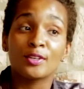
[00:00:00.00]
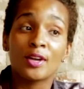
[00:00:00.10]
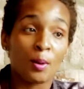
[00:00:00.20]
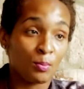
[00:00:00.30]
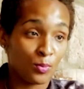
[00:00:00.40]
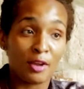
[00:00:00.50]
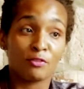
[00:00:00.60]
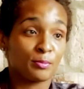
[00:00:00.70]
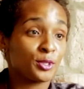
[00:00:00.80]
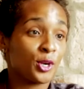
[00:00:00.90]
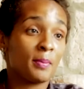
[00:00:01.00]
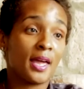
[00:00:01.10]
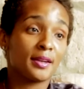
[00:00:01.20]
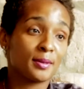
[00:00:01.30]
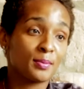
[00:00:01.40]
come right from Sir
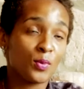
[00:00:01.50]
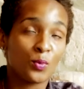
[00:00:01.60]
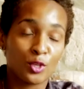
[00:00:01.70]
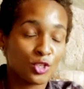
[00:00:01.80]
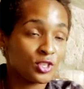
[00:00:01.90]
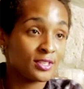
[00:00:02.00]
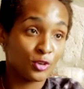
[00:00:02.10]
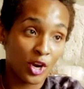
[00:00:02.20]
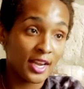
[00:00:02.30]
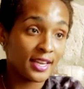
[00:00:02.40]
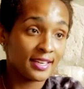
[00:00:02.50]
Madam, which is great.